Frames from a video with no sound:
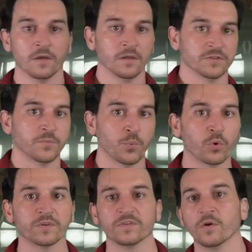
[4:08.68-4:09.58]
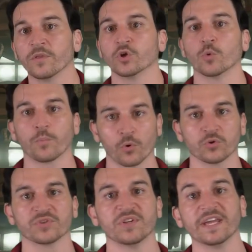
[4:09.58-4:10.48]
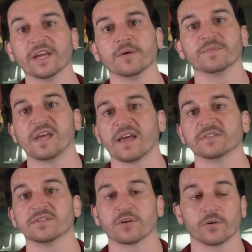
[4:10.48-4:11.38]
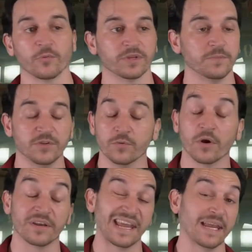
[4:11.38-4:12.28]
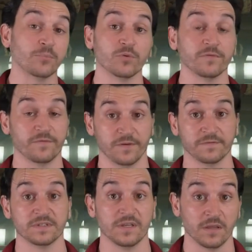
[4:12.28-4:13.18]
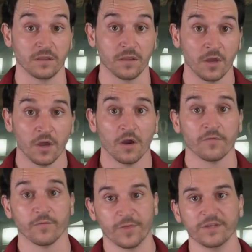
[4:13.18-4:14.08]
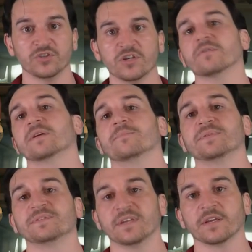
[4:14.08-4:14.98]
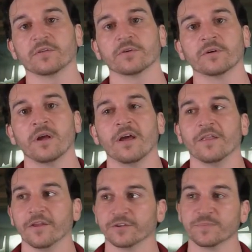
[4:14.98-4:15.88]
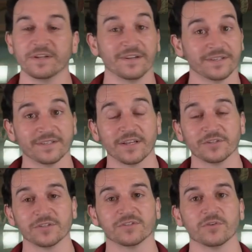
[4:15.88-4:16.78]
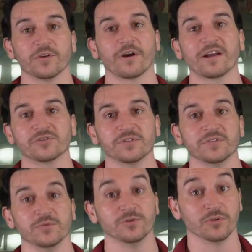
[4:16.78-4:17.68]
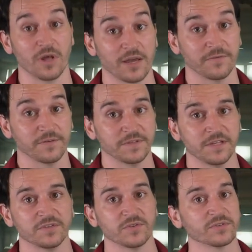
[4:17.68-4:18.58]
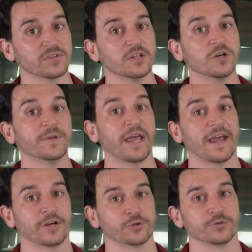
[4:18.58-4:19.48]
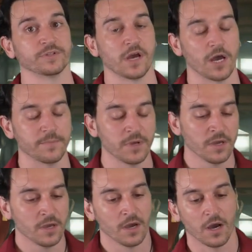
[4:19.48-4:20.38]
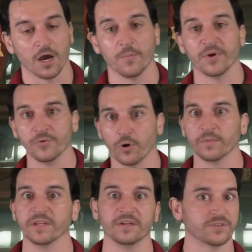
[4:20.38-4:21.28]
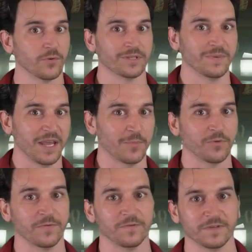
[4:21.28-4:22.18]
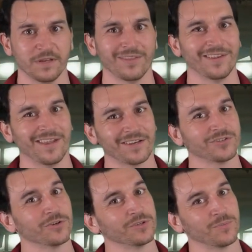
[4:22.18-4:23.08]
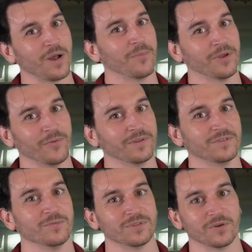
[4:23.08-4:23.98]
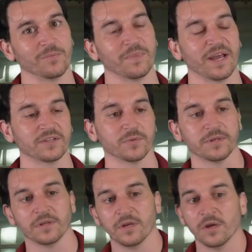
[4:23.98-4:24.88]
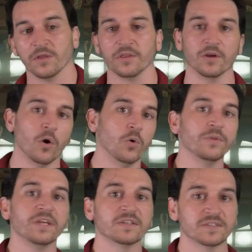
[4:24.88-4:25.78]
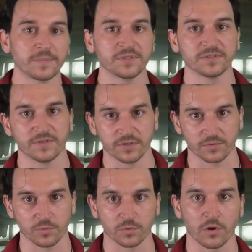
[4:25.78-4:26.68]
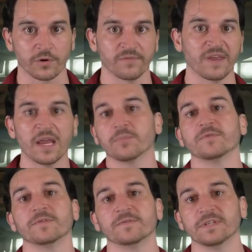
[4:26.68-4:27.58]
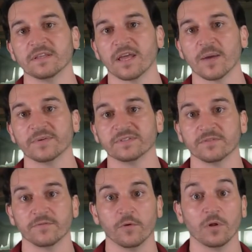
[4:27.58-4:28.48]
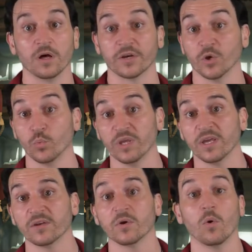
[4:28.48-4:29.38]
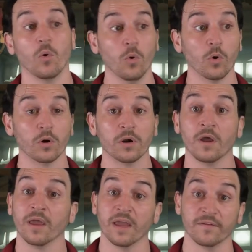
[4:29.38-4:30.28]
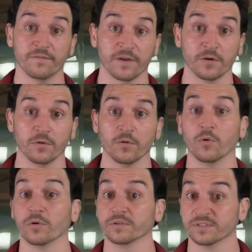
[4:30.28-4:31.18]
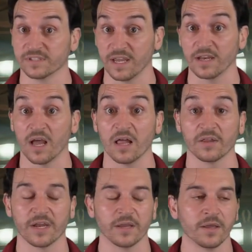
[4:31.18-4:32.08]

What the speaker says: It's important to know that your personal income taxes are going to be due on April 15th. For this year in particular, there's been an extension, so they're actually due July 15th, so there's a little bit extra time, but normally it is going to be April 15th, and next year it's probably going to return back to it. The only exceptions to this rule are if April 15th happens to fall on a weekend or a federal or state holiday.